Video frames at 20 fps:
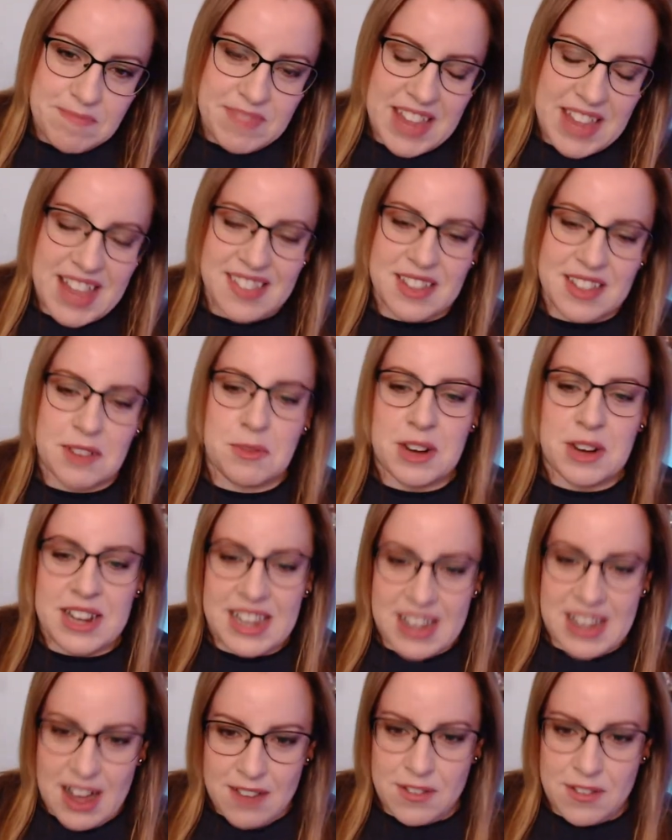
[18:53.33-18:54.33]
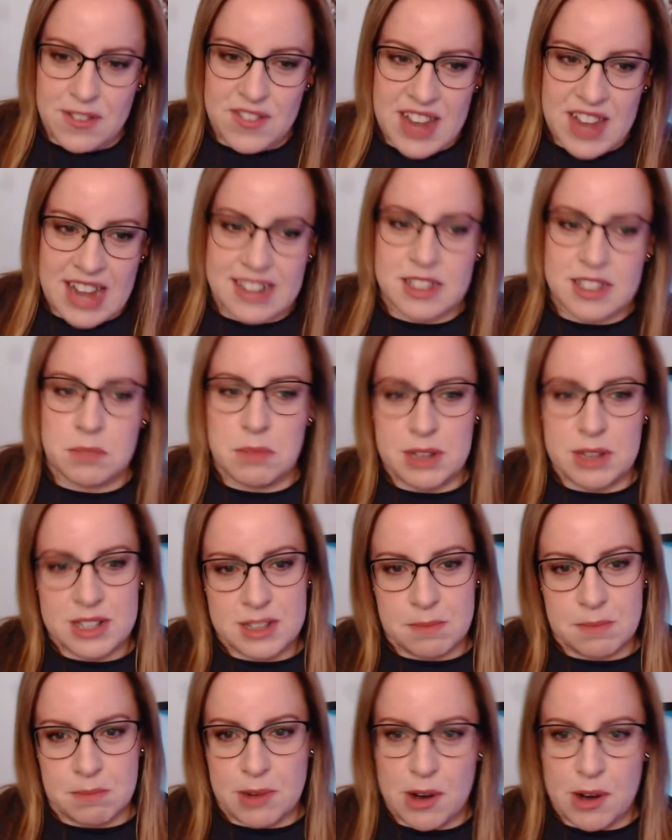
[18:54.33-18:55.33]
And they're working off of textbooks
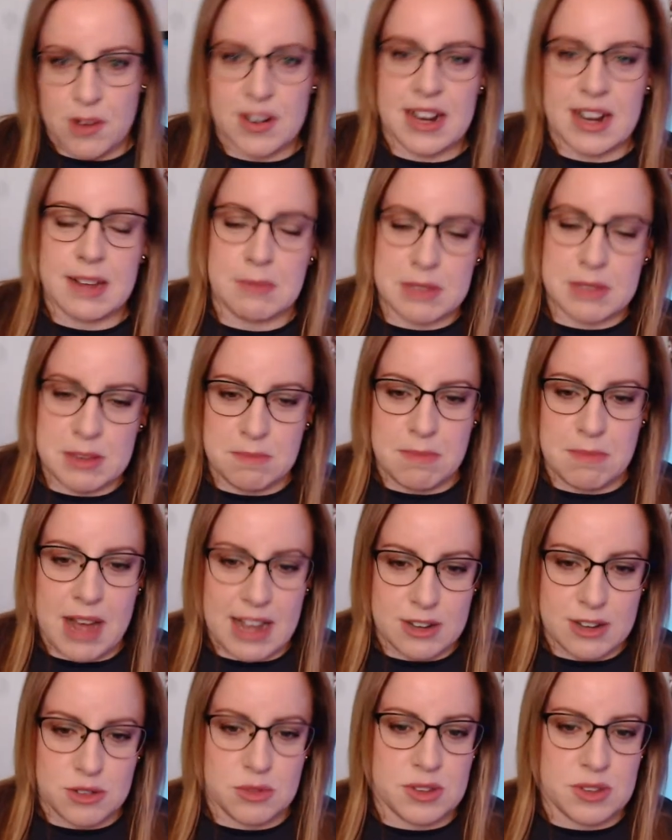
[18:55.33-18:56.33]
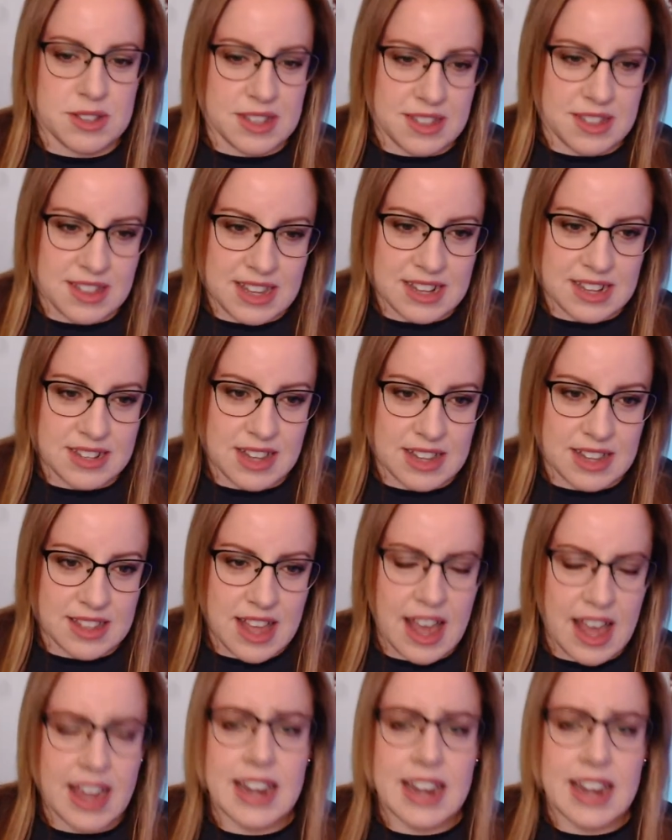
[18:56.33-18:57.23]
and programs and modules and things like that.